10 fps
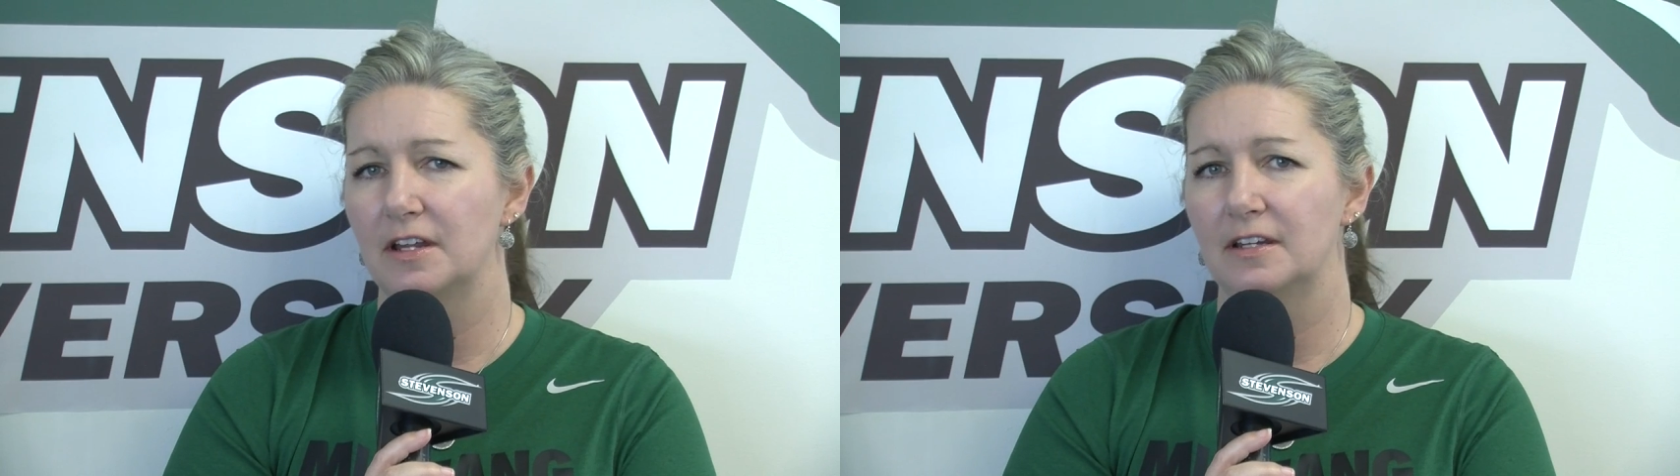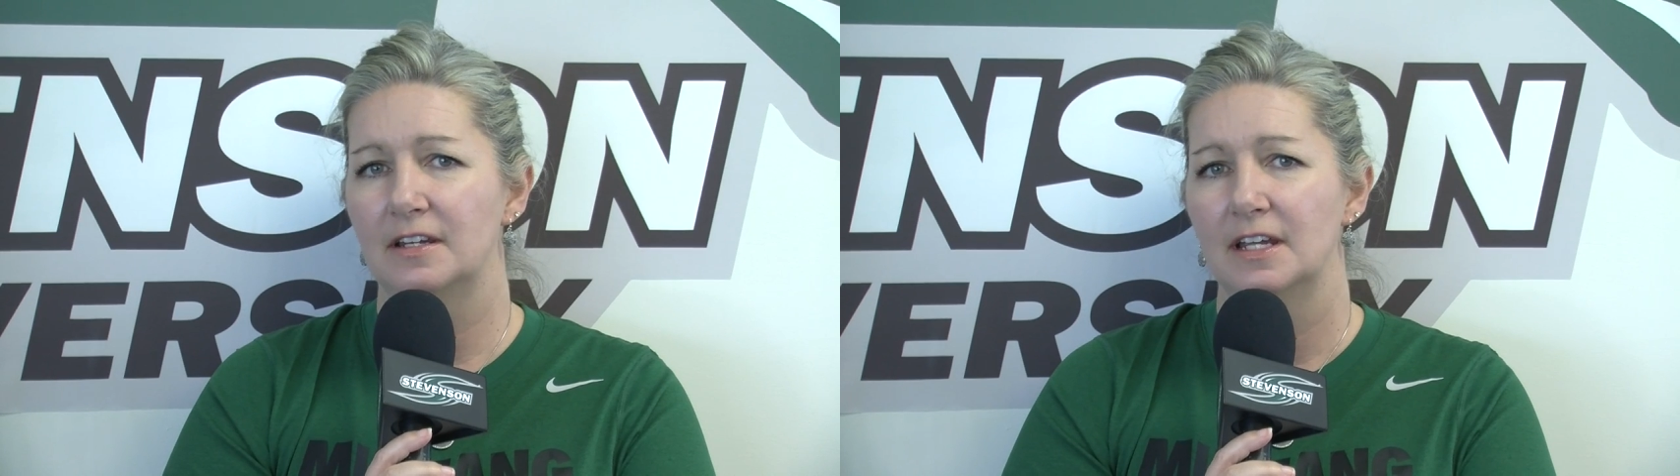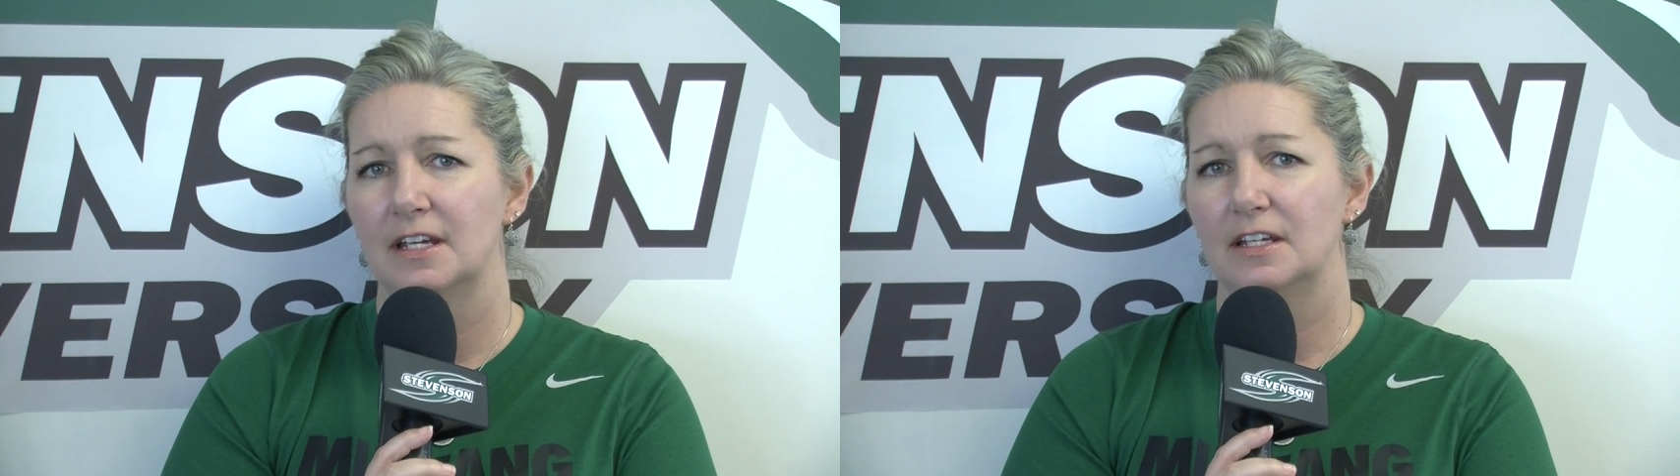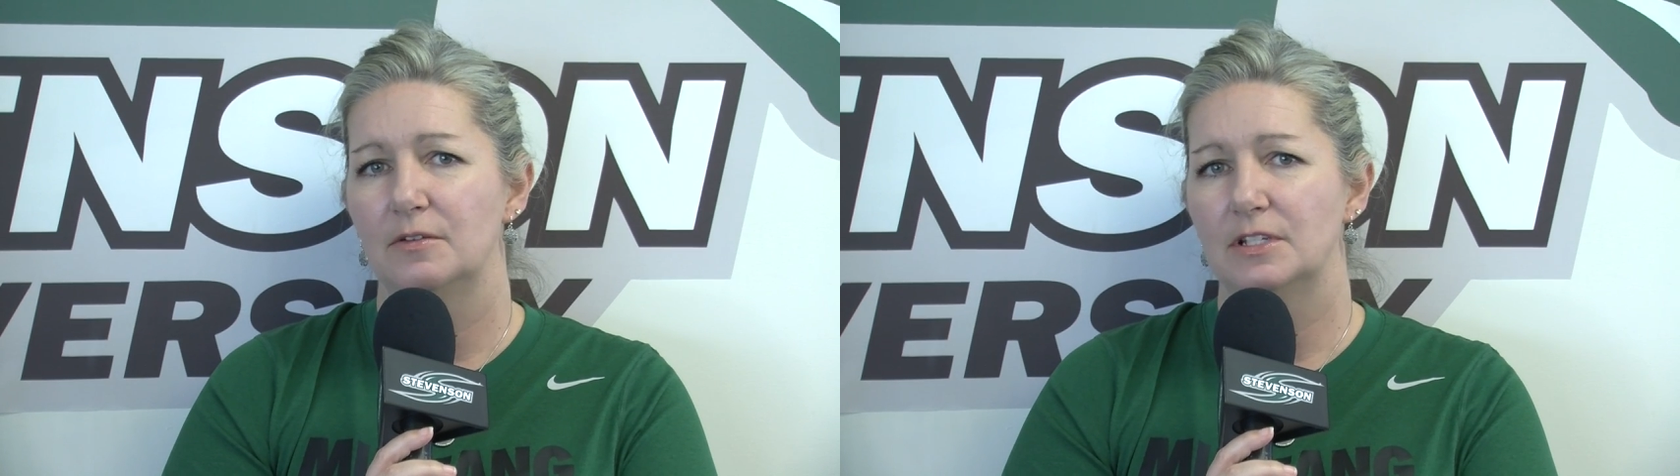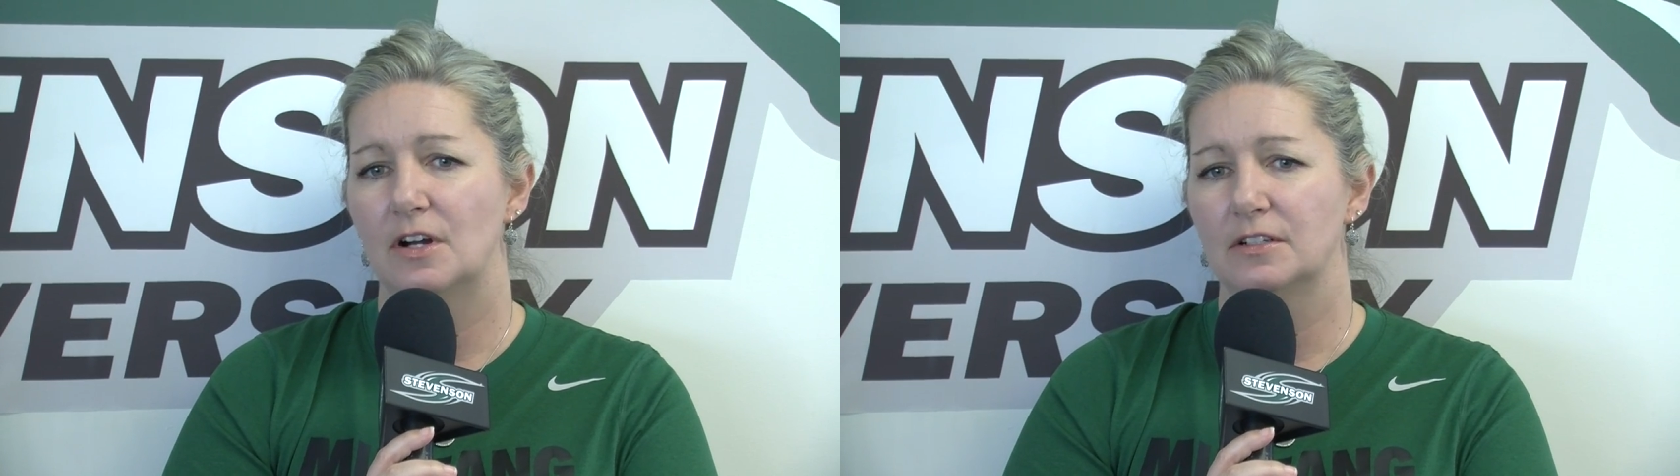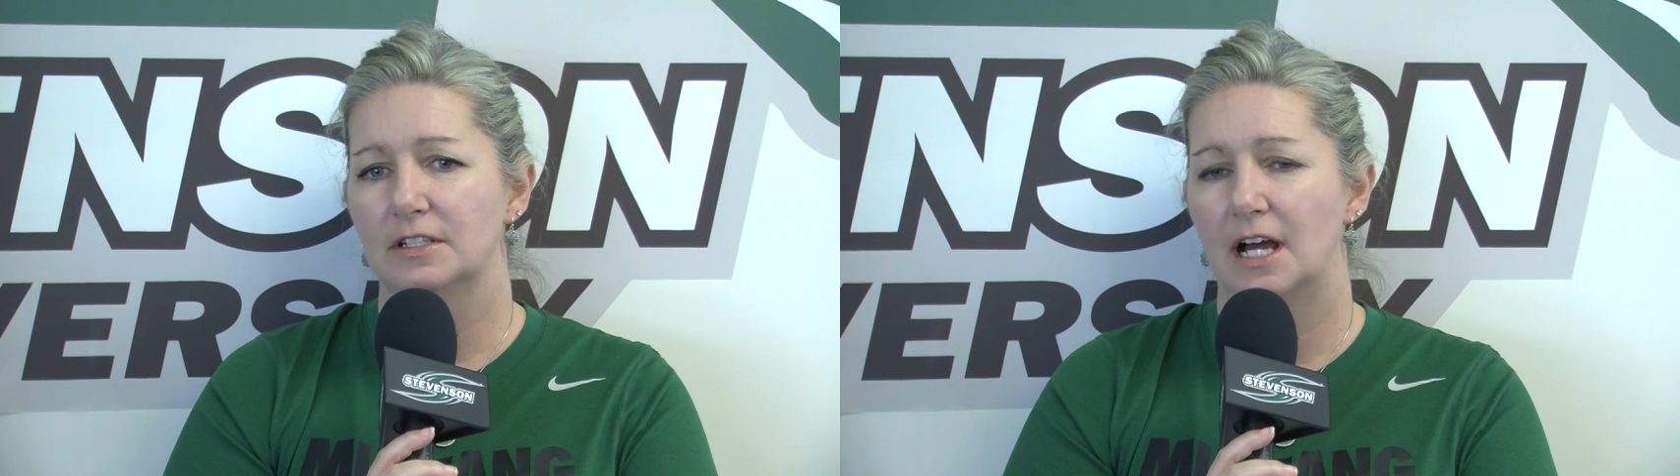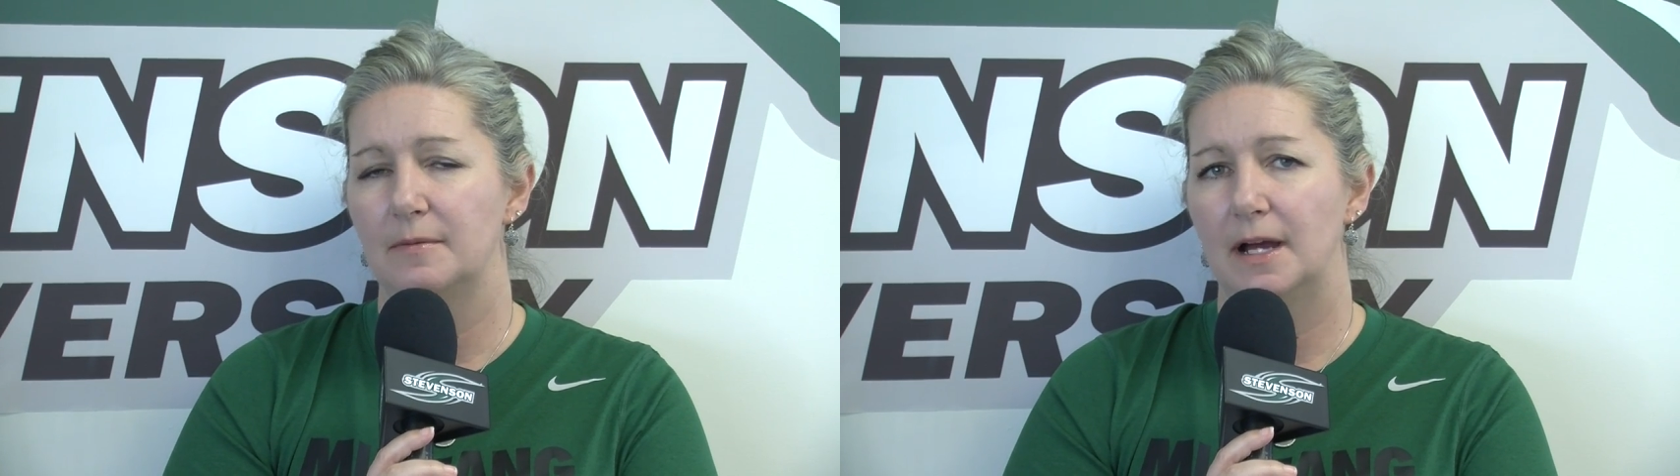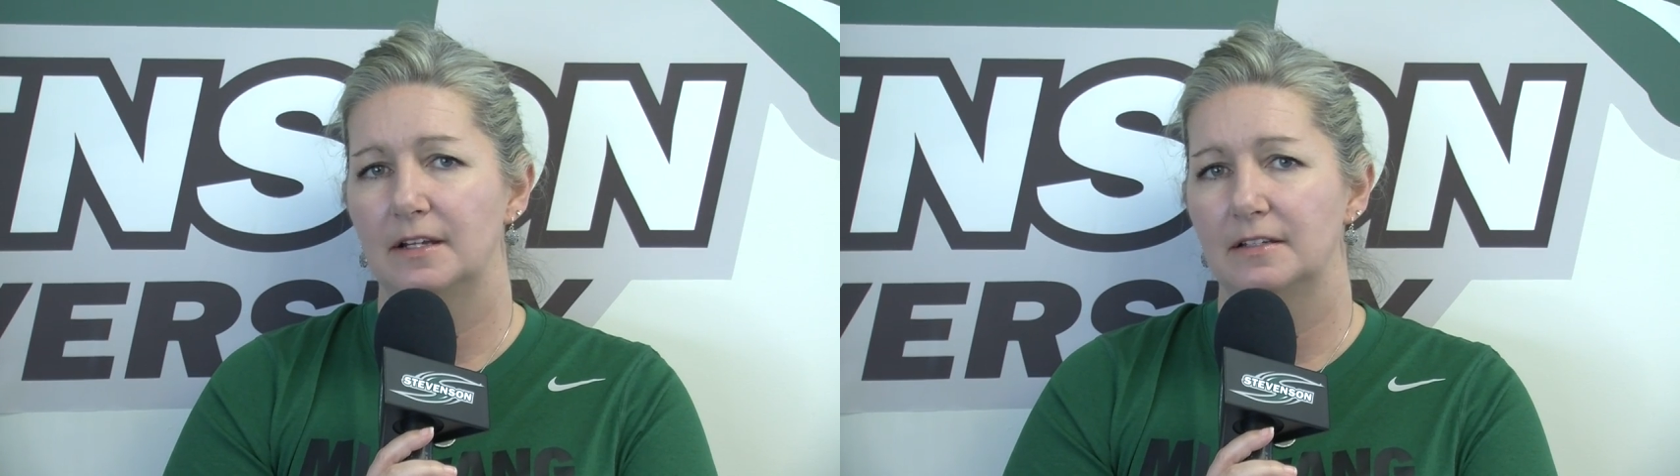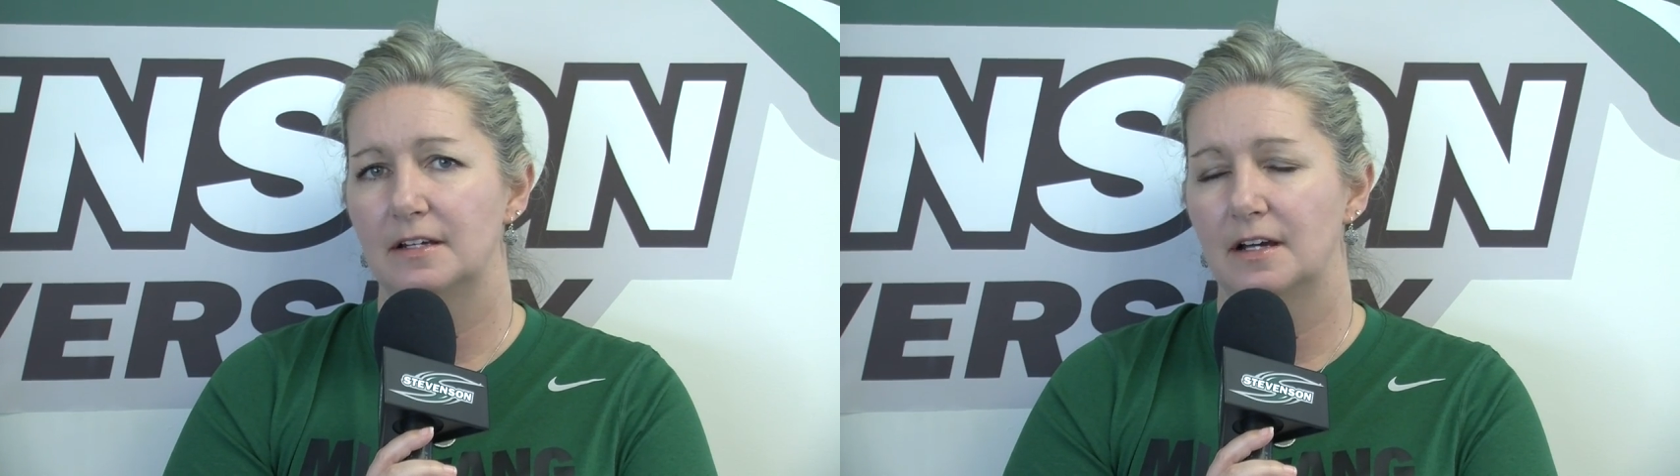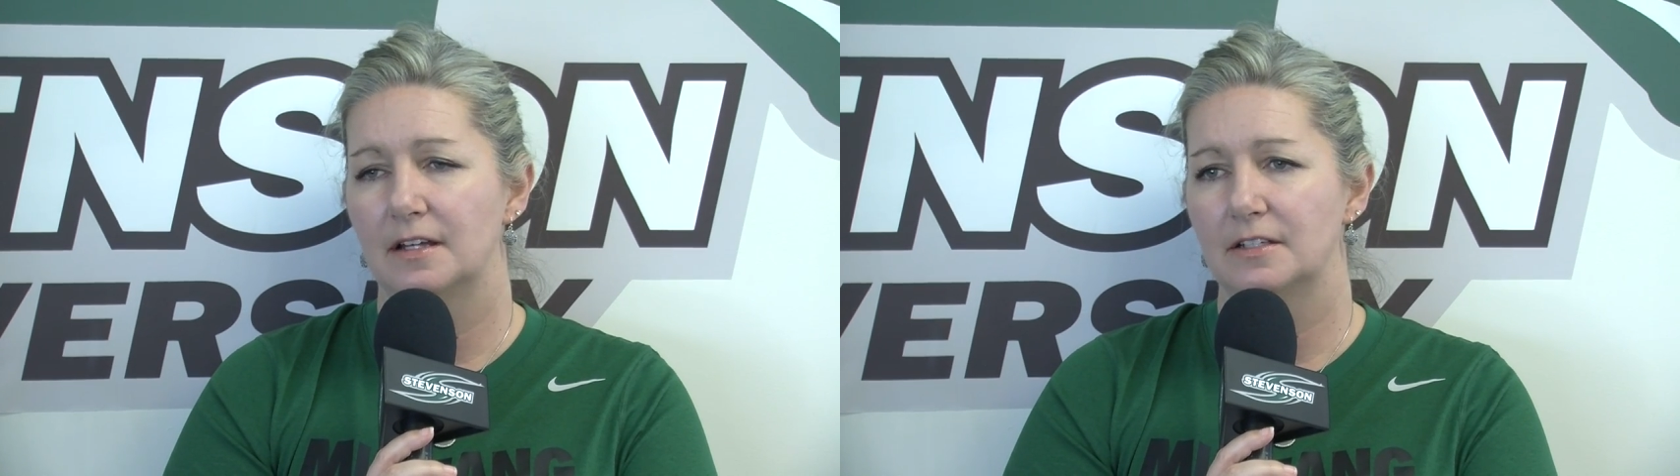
And you know we talked a lot about uh,